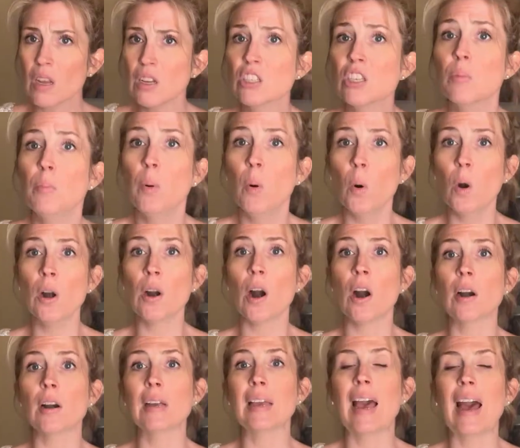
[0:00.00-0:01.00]
support
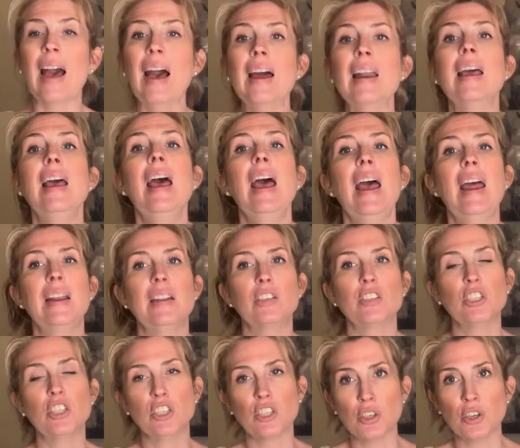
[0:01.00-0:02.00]
our cat and
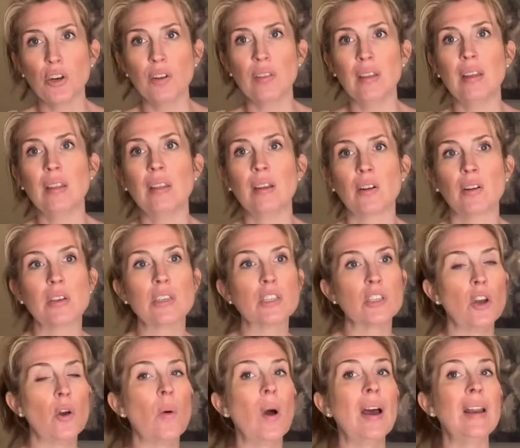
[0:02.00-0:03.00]
ensure that there is
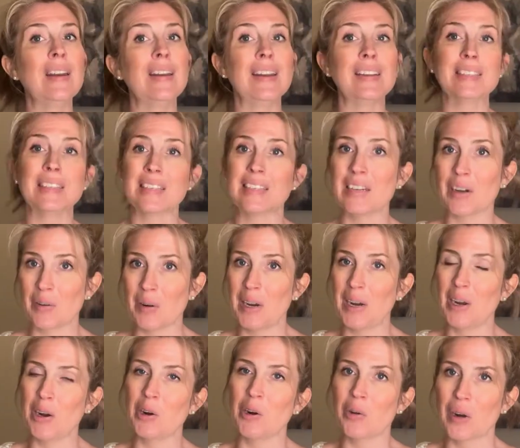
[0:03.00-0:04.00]
no
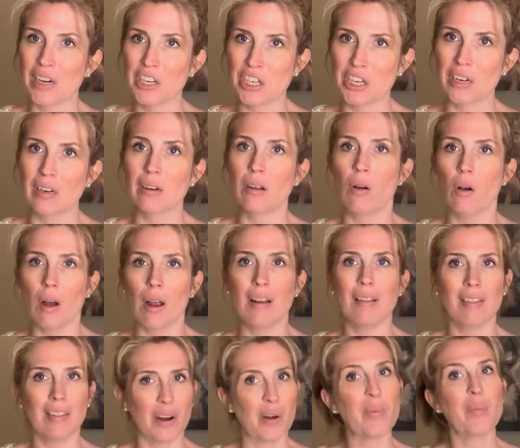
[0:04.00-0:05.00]
unnecessary aggression
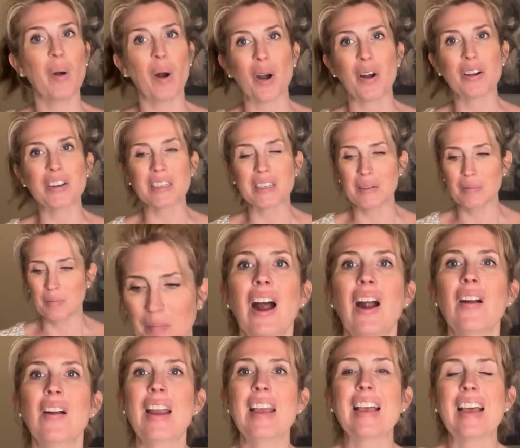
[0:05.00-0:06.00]
on their part.
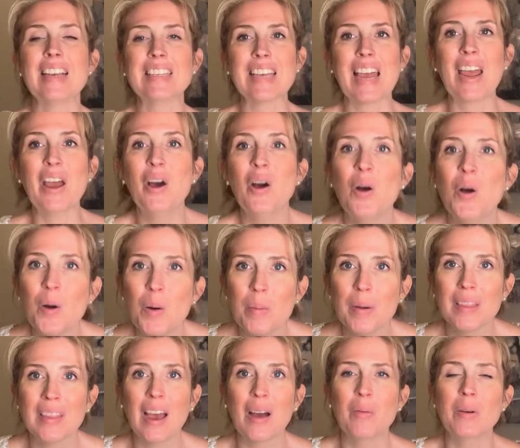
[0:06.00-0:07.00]
All right, guys, I
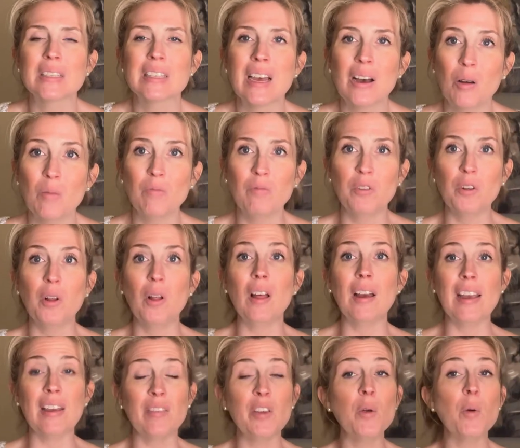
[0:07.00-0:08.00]
hope that was
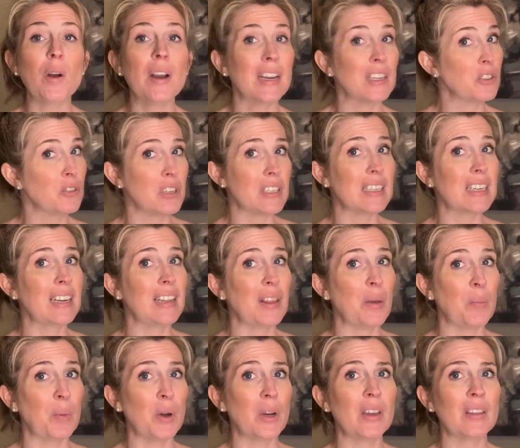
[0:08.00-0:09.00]
helpful. If you are interested in
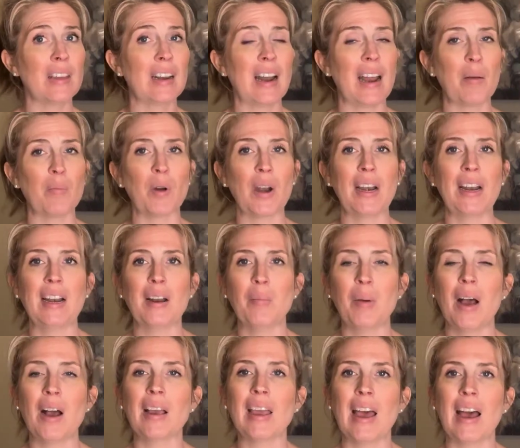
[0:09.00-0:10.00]
the book that I am writing
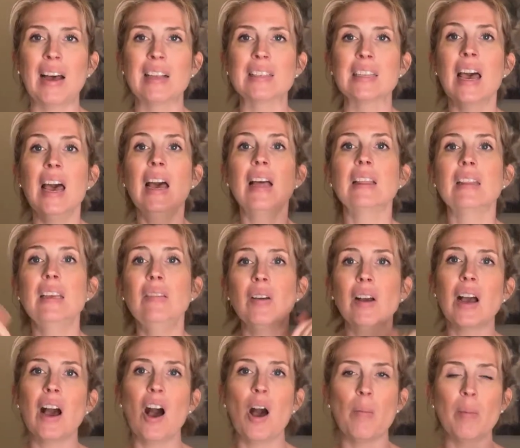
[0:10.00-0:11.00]
about cats, leave
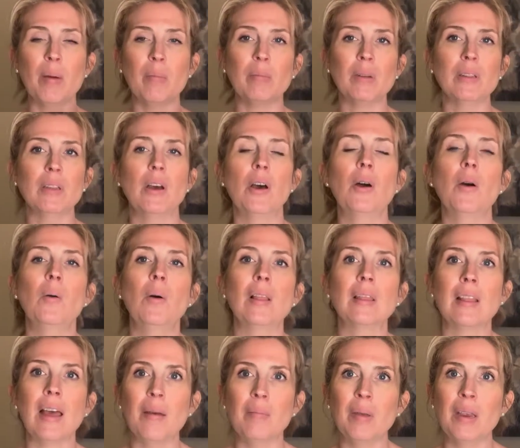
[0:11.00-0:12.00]
a comment below,
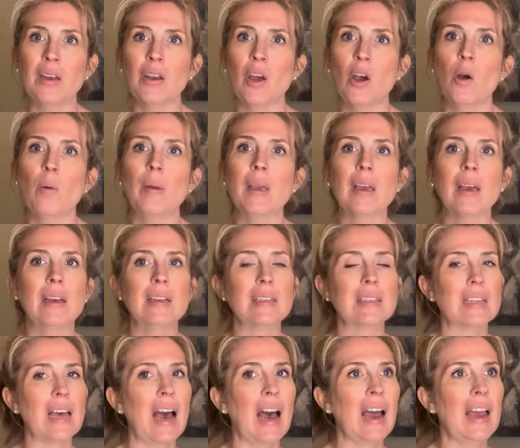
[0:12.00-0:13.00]
let me know,
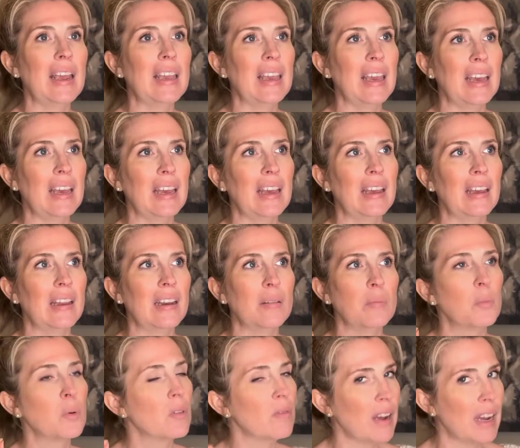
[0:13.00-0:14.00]
because I
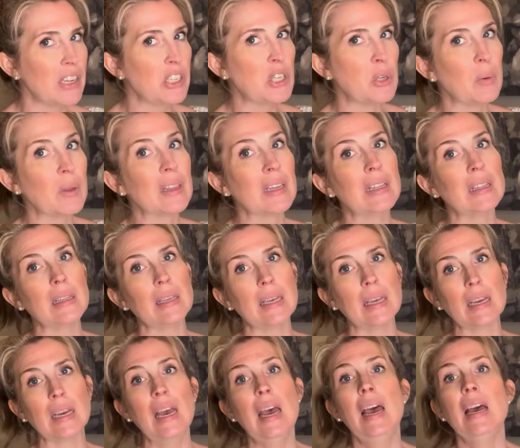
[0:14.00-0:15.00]
can provide you with a
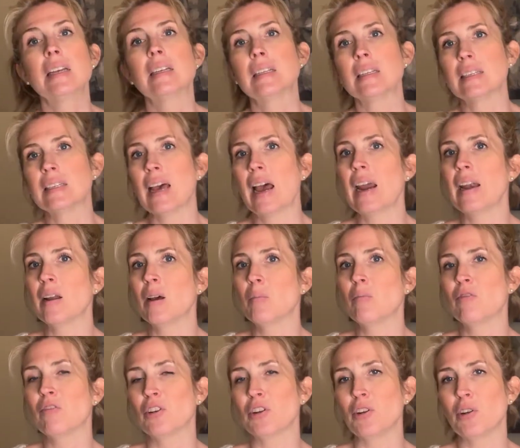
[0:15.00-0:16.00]
link to sign
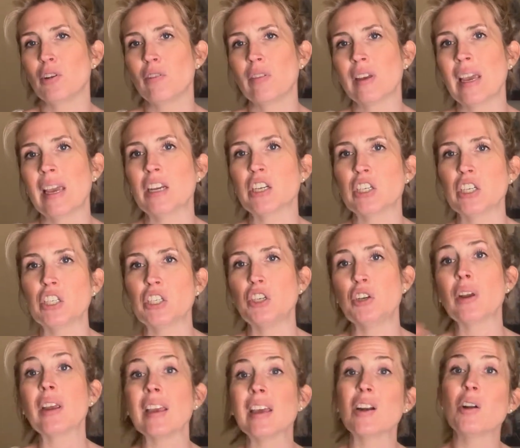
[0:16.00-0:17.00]
up for notifications.
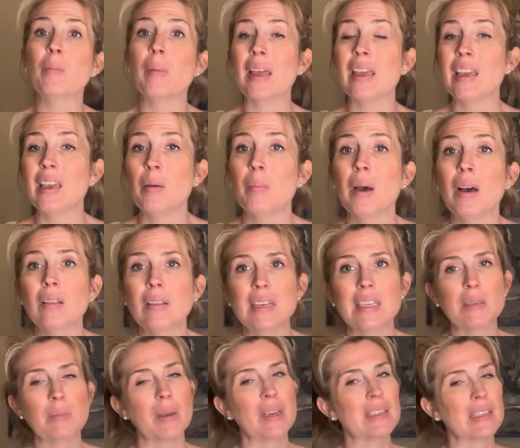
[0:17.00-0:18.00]
You can get on my email
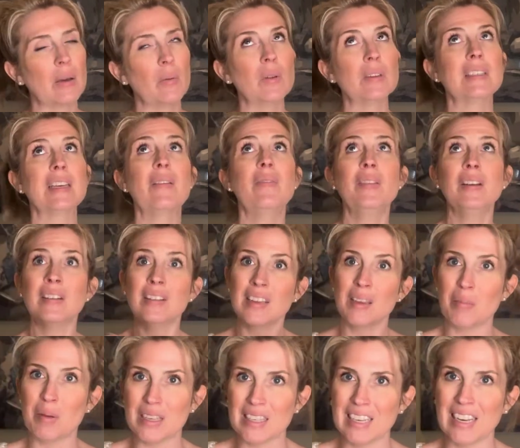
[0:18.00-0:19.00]
list, because I will
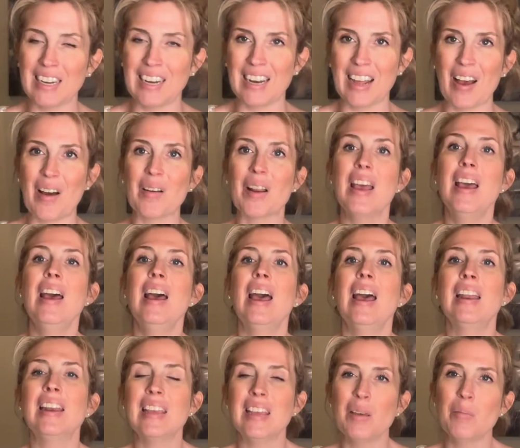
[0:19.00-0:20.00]
definitely be sending out
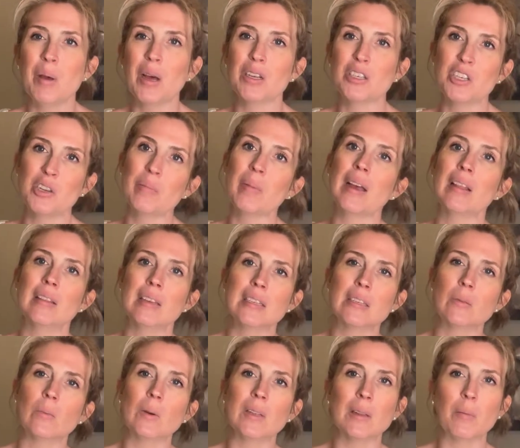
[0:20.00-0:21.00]
an email to my
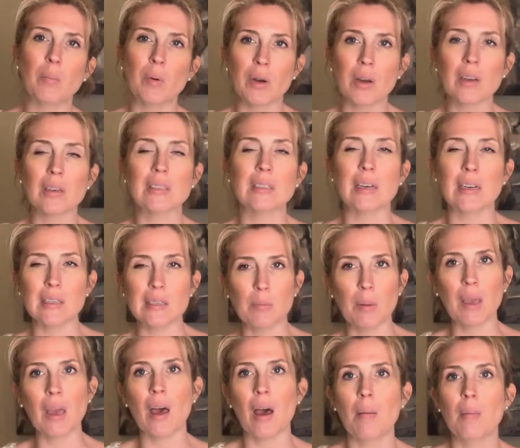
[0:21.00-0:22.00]
list when the book does
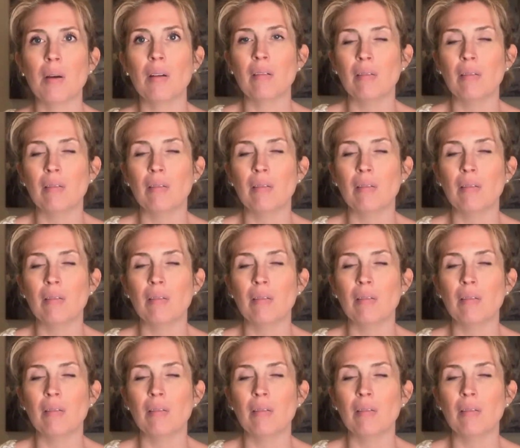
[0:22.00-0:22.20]
become